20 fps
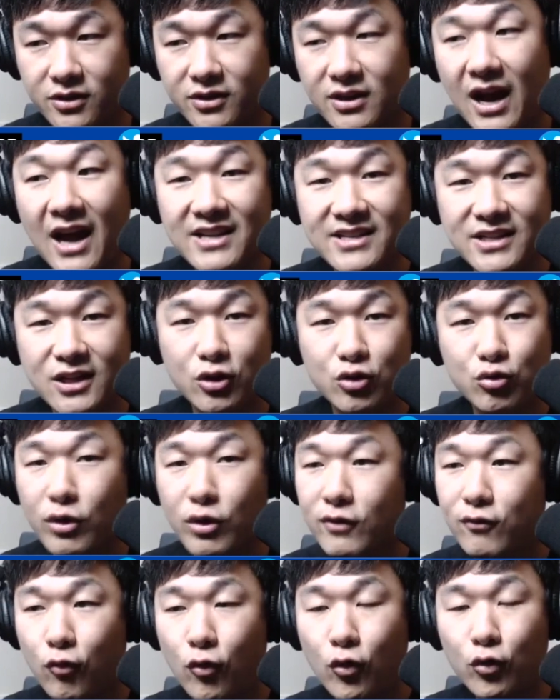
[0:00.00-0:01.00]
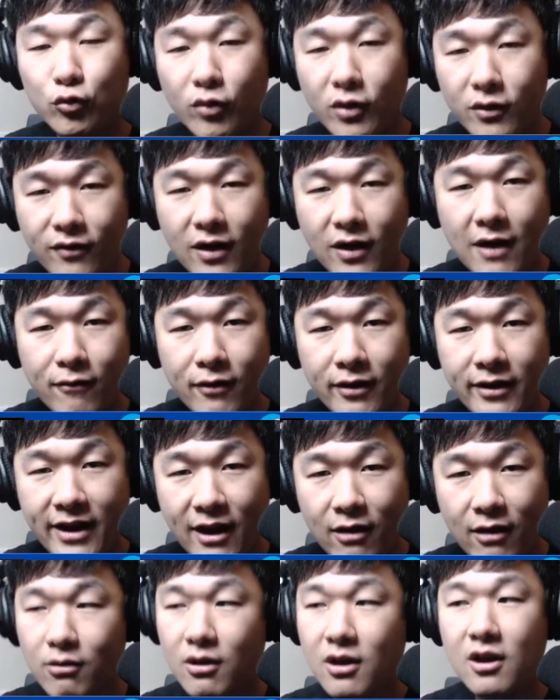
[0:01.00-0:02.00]
Guys that are 24, 25 right
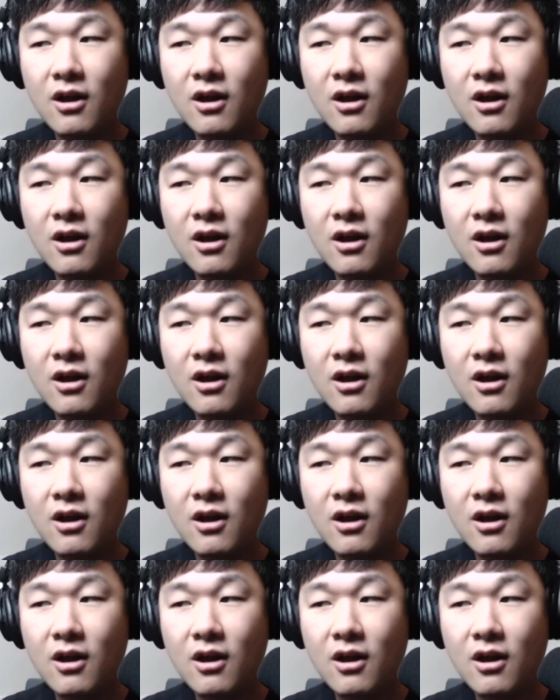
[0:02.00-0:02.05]
now